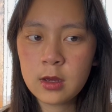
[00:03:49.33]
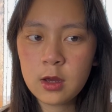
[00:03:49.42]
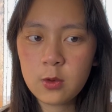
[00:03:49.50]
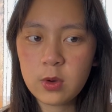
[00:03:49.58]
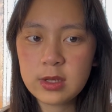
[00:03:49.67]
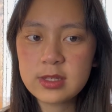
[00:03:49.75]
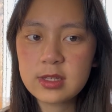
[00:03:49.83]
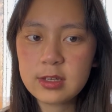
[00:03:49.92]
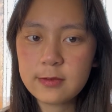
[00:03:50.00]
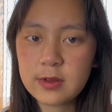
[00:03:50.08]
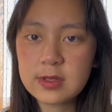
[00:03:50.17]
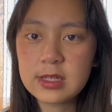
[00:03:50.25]
Once the
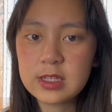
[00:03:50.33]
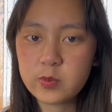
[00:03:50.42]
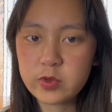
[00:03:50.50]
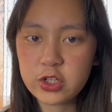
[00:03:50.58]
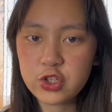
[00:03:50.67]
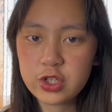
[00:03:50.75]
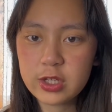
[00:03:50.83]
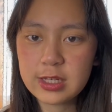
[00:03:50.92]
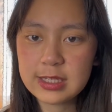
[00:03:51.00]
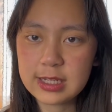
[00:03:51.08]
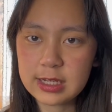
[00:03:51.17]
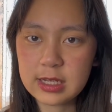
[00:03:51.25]
defense is breached, the
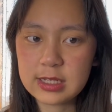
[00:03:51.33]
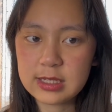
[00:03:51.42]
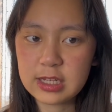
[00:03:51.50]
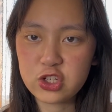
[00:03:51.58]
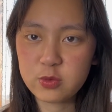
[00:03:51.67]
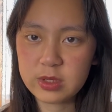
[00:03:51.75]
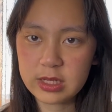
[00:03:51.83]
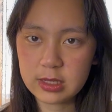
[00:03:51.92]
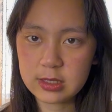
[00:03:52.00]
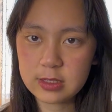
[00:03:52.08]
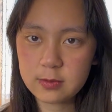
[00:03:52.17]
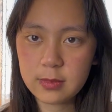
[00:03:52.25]
second stage
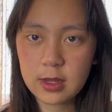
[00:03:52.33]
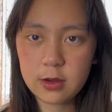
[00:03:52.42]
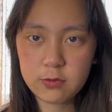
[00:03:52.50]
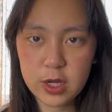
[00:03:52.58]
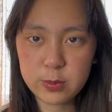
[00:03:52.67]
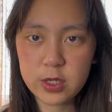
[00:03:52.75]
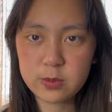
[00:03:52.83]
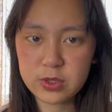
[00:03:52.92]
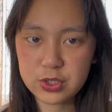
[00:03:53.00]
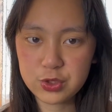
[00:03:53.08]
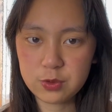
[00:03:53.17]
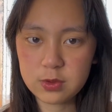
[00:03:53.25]
begins, rapid
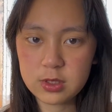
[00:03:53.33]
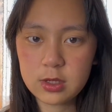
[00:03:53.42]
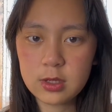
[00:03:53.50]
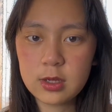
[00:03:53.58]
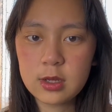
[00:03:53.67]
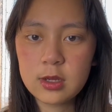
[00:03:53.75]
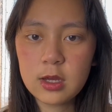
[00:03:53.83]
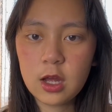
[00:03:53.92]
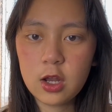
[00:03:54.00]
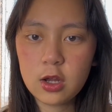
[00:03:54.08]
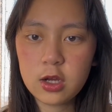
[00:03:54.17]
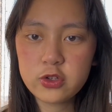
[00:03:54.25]
pursuit.
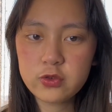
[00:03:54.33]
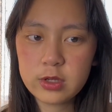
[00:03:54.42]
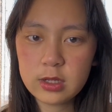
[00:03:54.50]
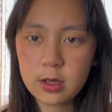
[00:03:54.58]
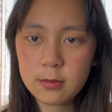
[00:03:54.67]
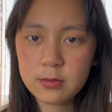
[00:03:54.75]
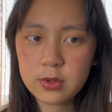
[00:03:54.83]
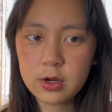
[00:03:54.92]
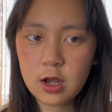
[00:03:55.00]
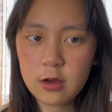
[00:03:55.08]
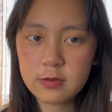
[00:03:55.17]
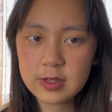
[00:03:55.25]
Large number
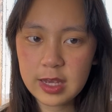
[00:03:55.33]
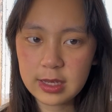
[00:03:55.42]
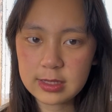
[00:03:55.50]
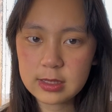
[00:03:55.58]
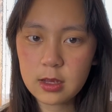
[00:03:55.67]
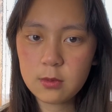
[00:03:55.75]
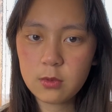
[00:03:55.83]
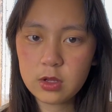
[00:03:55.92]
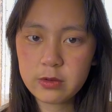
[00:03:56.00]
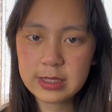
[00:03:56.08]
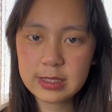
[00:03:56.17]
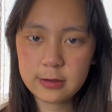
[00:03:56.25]
of tanks,
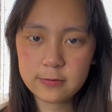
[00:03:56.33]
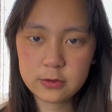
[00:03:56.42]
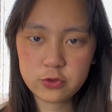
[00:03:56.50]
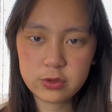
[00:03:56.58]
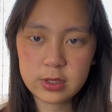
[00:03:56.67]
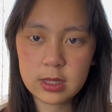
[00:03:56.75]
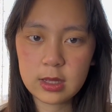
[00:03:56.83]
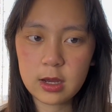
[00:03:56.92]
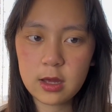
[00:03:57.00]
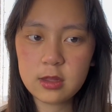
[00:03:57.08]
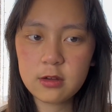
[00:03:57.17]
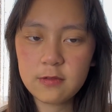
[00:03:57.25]
motorized infantry, and
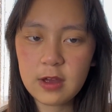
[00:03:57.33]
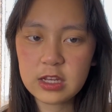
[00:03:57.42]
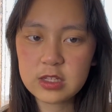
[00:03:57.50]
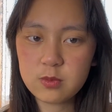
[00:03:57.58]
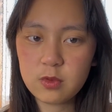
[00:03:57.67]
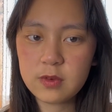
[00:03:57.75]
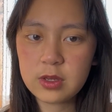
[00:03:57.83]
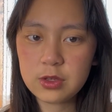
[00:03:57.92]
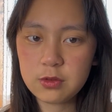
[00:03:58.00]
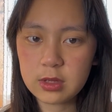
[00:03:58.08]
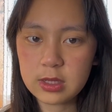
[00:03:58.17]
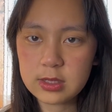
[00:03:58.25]
other fast-moving
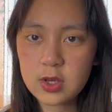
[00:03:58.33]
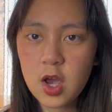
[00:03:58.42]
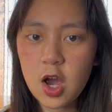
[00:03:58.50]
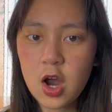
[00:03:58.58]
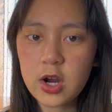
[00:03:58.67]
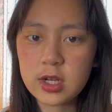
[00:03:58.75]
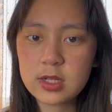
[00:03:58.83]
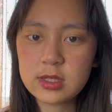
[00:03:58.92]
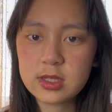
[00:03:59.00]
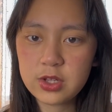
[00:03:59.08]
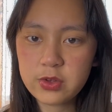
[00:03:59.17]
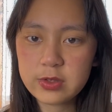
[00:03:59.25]
units are
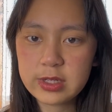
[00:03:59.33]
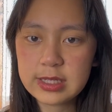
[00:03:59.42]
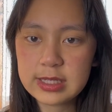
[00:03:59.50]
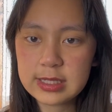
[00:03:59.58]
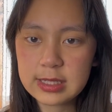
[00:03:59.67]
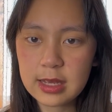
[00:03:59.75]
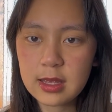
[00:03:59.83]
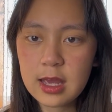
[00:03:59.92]
continuously sent